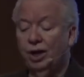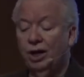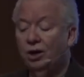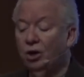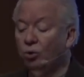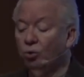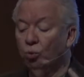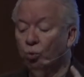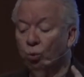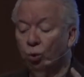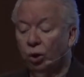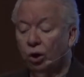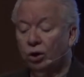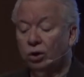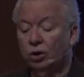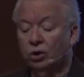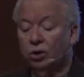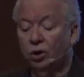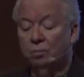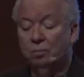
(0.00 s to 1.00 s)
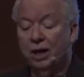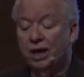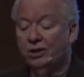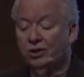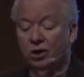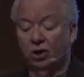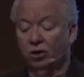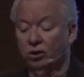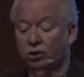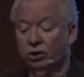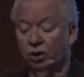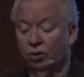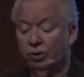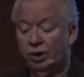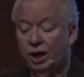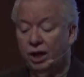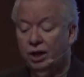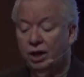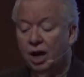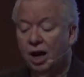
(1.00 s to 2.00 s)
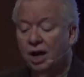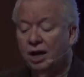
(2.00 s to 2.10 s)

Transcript: They don't work or make their clothing,